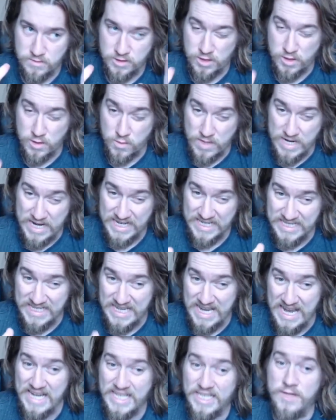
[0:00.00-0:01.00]
correct
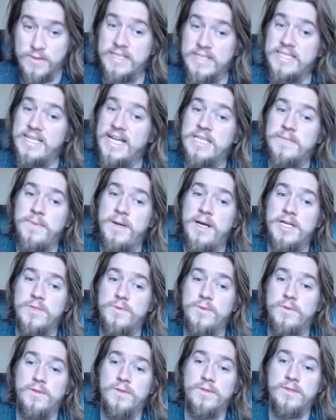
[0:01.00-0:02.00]
and accurate text box
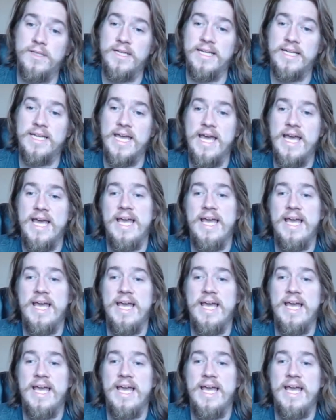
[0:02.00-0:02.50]
will look like,